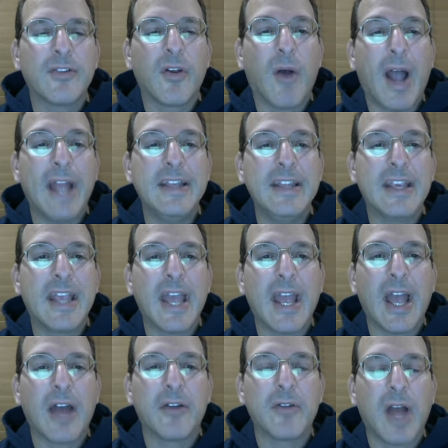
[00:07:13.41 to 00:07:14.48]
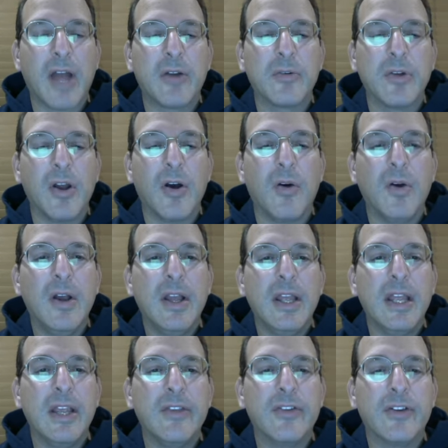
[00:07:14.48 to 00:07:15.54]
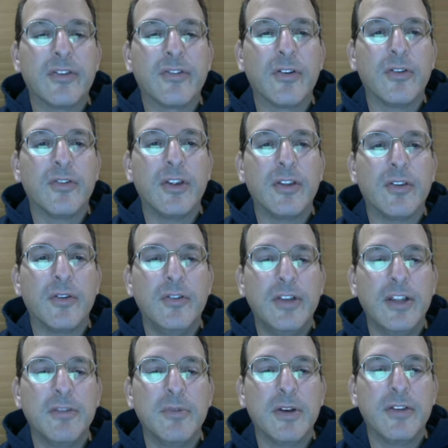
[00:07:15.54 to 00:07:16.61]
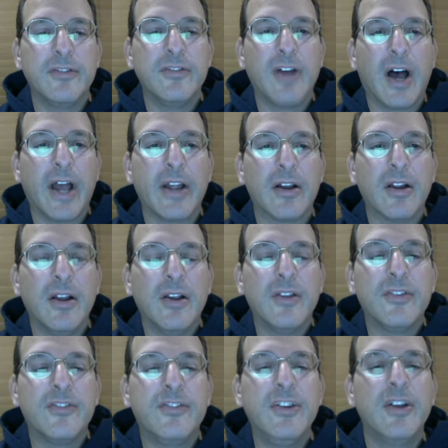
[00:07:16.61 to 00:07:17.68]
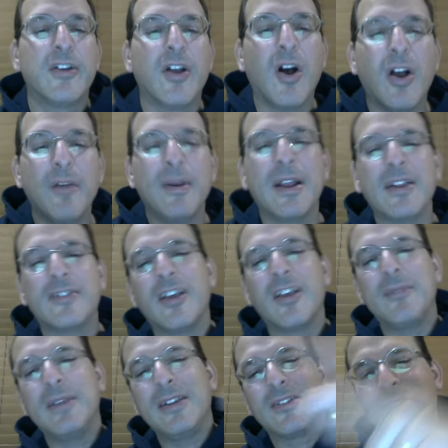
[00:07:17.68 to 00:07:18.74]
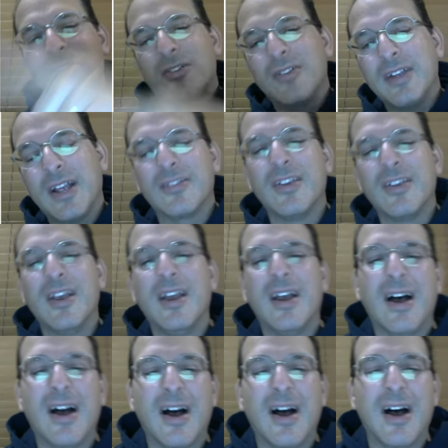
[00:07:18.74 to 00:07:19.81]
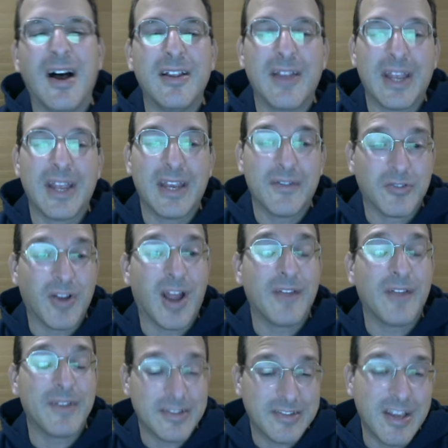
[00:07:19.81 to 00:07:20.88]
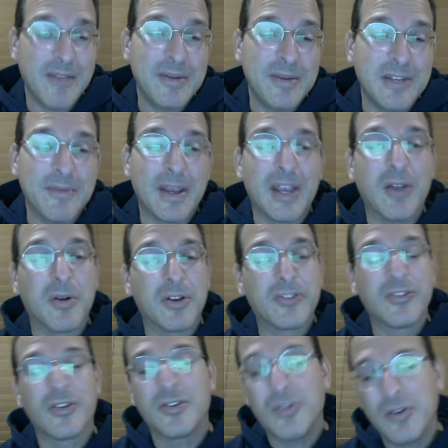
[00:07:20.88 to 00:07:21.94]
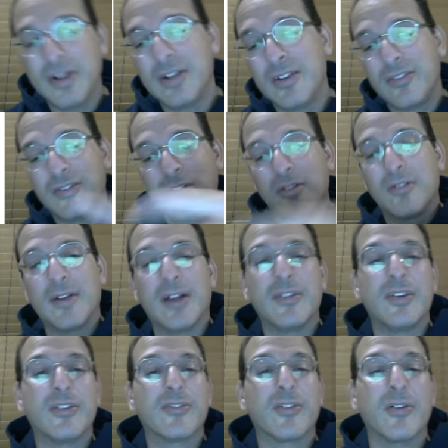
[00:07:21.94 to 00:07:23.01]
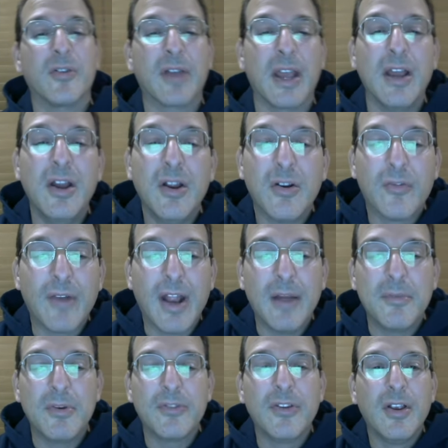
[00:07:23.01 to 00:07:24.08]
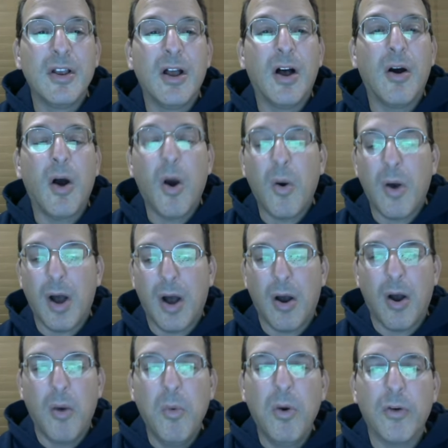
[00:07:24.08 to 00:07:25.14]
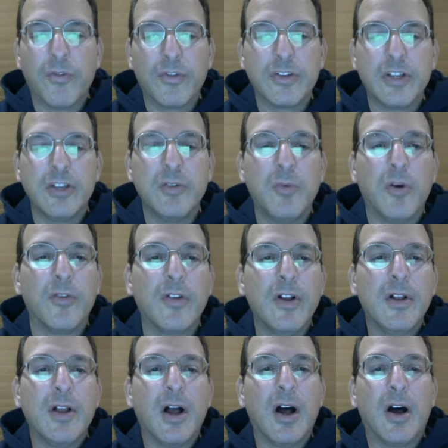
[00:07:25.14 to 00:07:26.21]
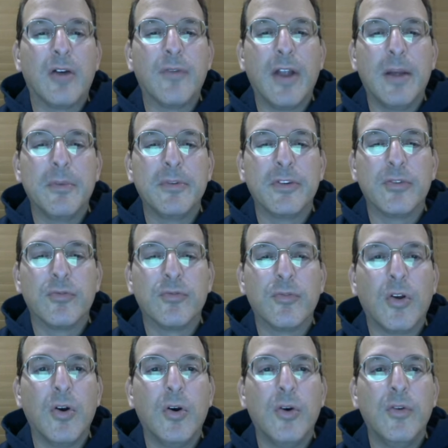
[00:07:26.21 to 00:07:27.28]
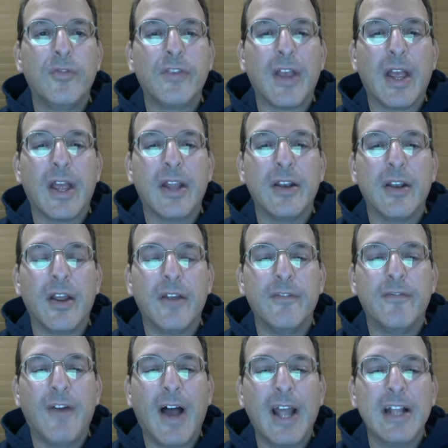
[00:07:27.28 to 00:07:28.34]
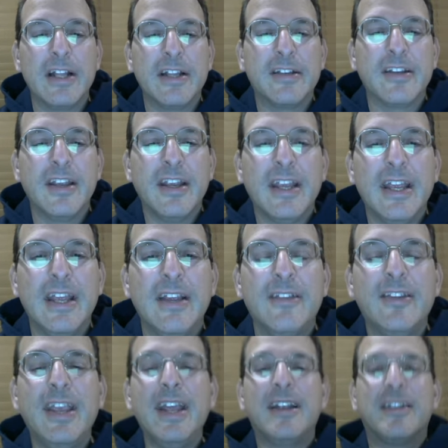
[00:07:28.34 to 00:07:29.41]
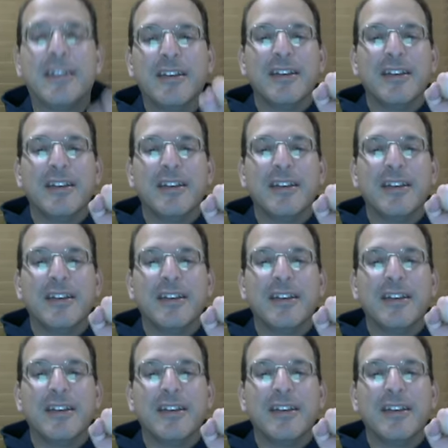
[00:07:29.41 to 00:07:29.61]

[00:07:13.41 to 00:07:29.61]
Oh, IDK. I don't. I don't know. Is an uncertainty. So dismal is dire. Steered. Oh, I made a semicircle. Yes. Uh, like if you're driving a semi and you make it go in a circle, or you just steer around in a circle. Okay, rambles. Uh, oh, oh uh, wolf, Virginia Woolf. Uh, rambles is roves, and a violet is it.